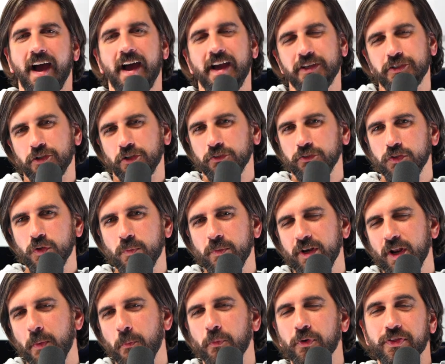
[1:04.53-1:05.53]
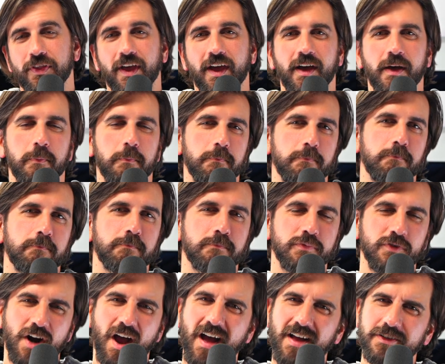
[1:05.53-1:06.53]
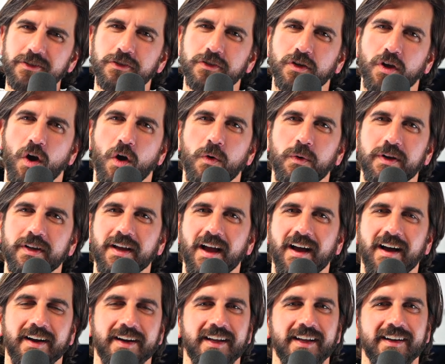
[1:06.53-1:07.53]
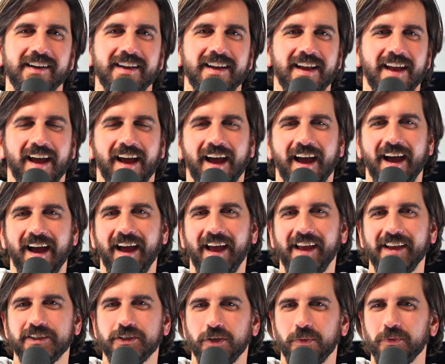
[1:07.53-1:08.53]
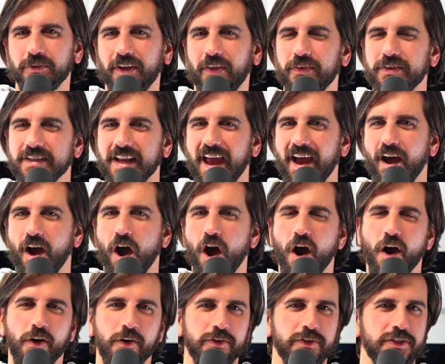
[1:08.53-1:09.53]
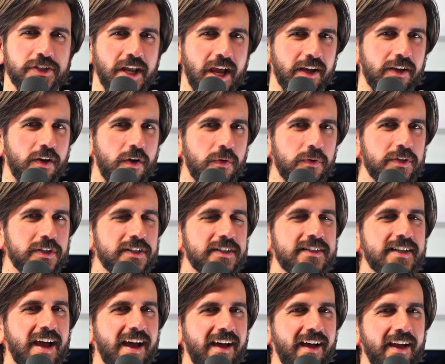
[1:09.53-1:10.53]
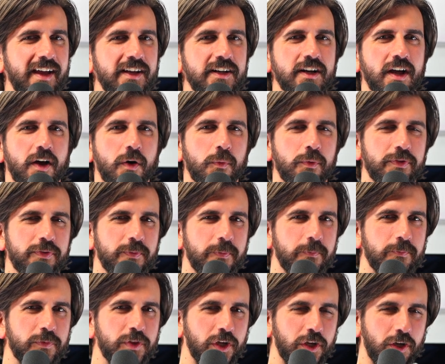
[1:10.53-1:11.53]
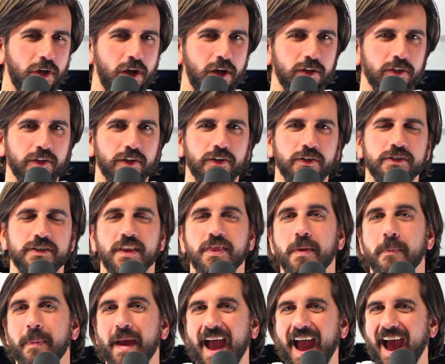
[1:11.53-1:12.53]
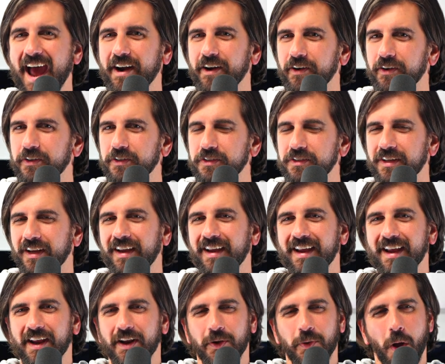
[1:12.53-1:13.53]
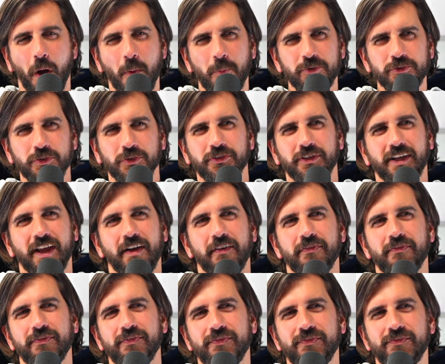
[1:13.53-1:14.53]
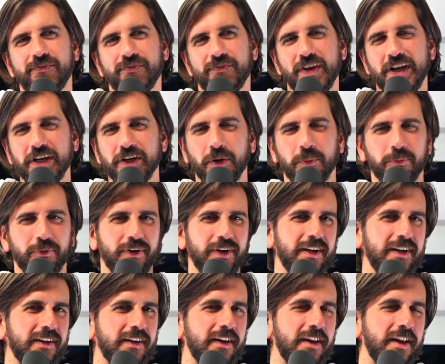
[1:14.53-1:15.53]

It's aluminum with a bronze coating on it. It's almost got this Art Deco design with the colors and the patterns. It almost looks like a fingerprint.